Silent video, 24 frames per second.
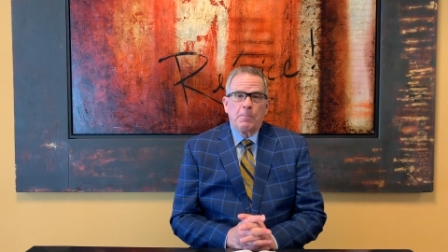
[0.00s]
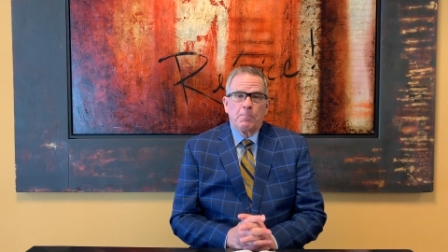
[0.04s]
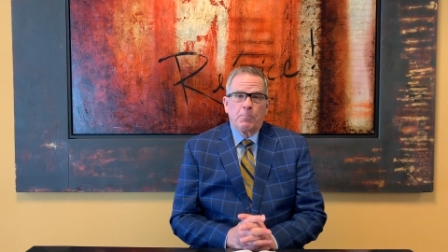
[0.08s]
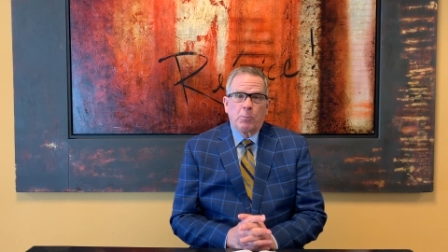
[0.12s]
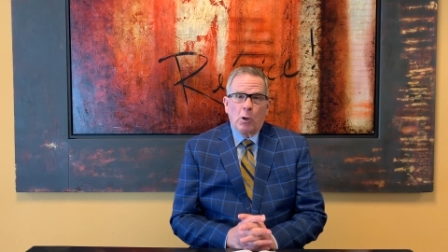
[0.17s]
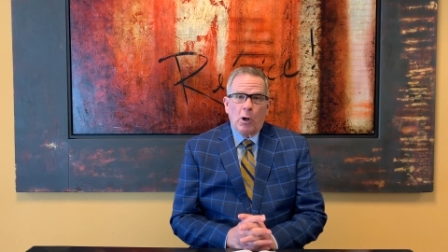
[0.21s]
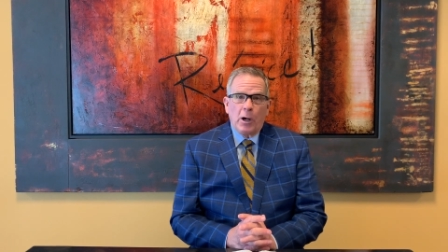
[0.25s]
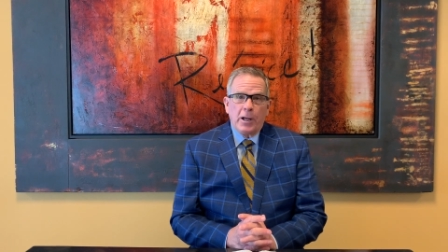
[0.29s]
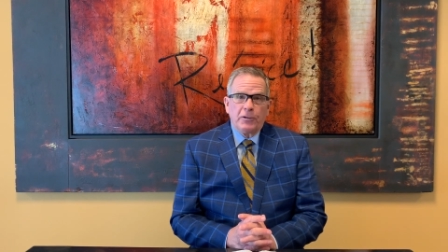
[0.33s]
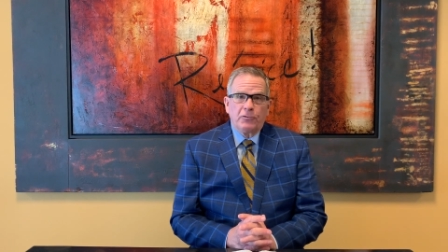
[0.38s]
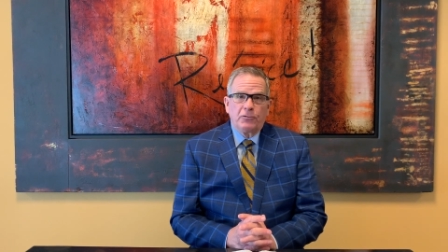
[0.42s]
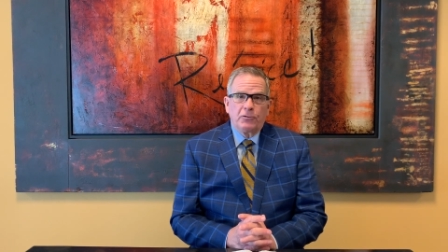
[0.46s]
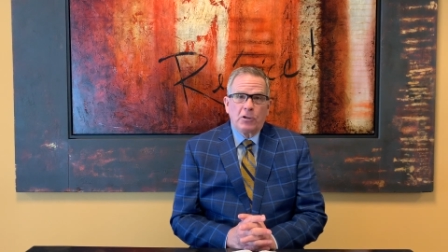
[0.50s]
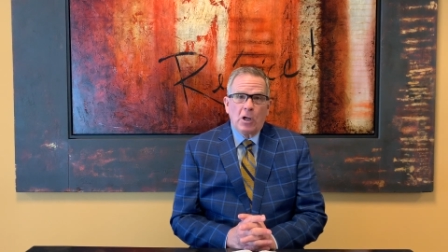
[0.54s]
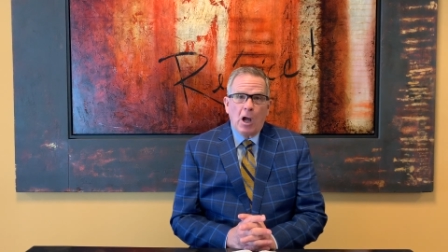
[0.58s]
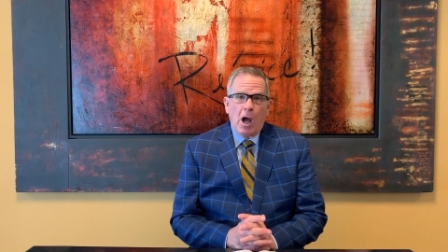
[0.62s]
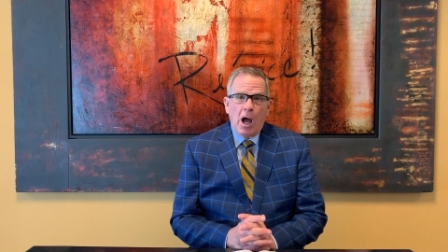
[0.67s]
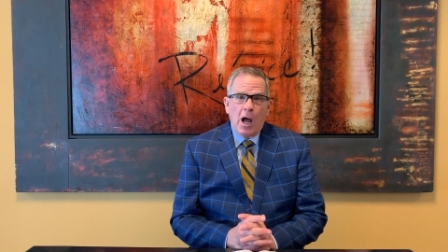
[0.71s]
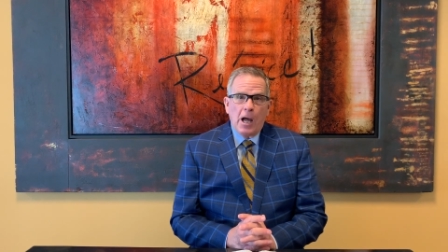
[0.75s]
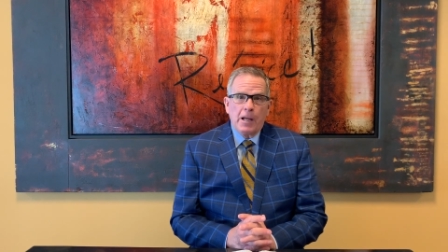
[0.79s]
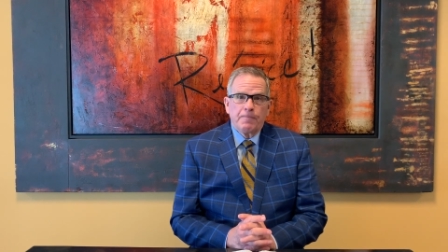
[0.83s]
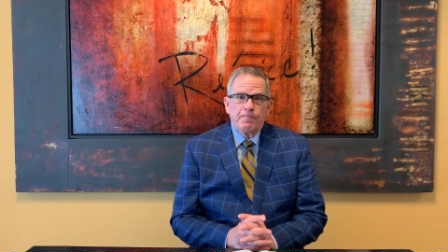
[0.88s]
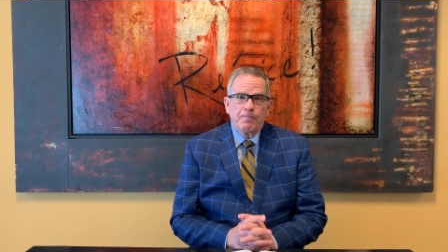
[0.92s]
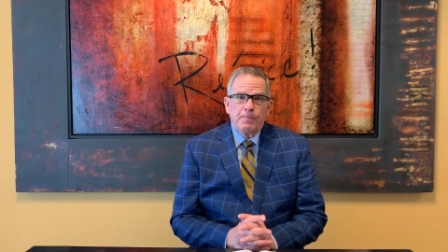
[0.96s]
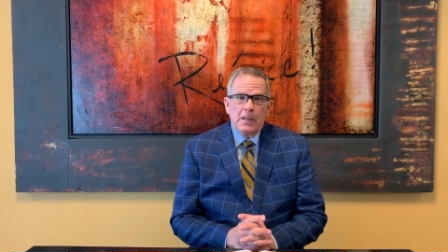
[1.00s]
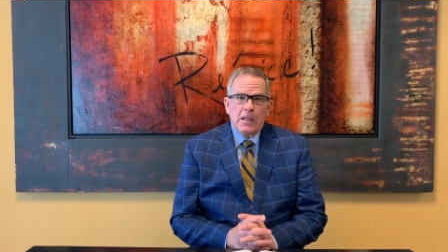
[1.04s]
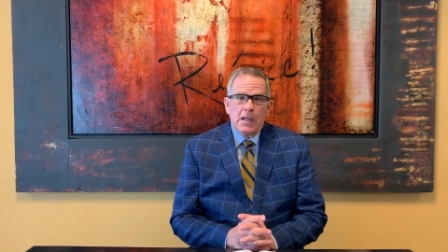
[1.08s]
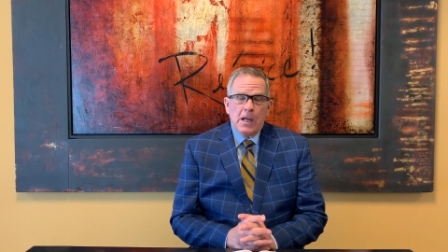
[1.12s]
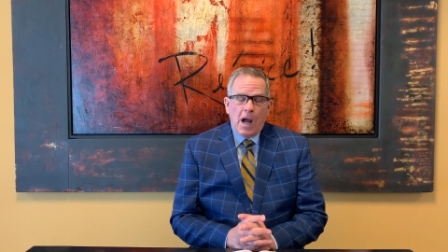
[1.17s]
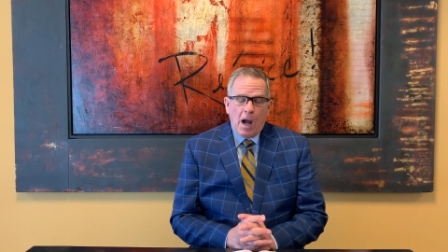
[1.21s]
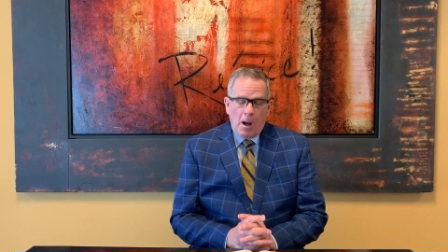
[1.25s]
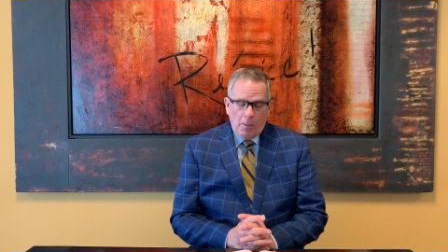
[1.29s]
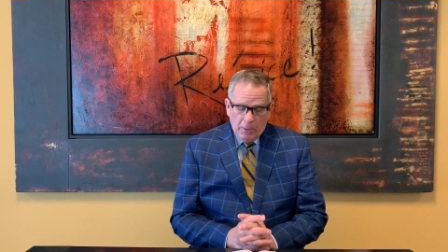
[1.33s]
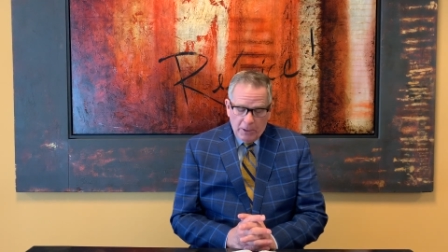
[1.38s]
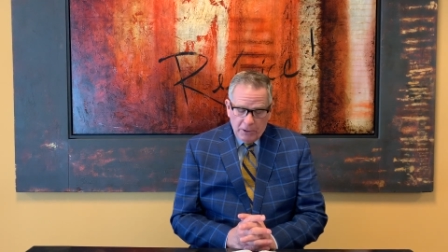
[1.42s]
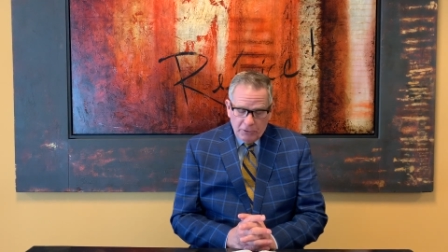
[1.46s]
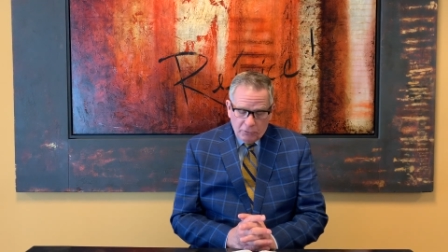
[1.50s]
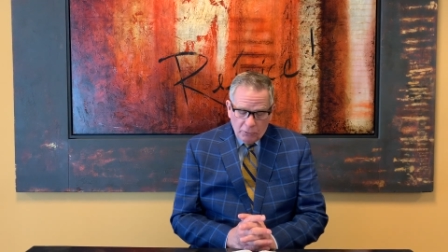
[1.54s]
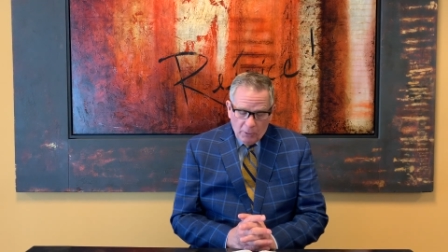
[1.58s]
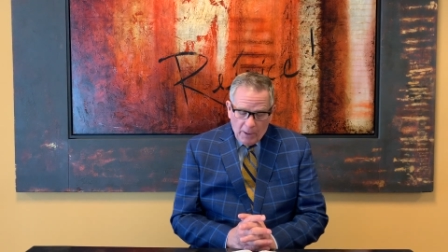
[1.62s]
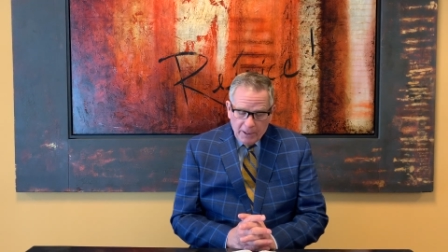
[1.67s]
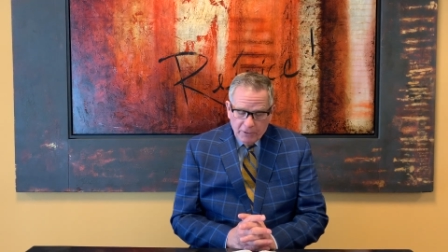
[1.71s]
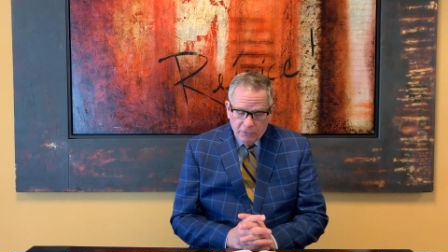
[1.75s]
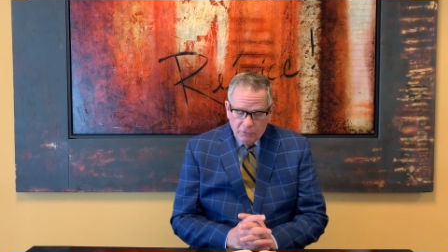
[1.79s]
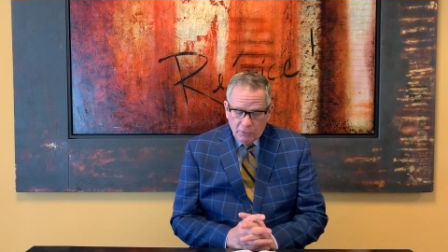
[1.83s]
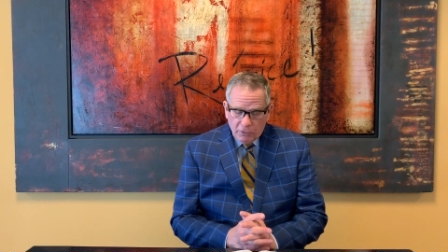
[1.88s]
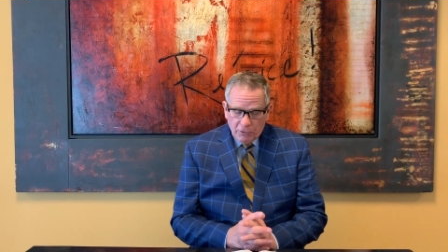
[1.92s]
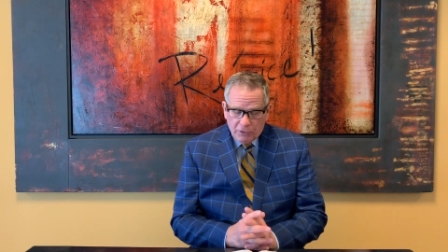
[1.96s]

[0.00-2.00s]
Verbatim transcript: Praise God. I want to direct your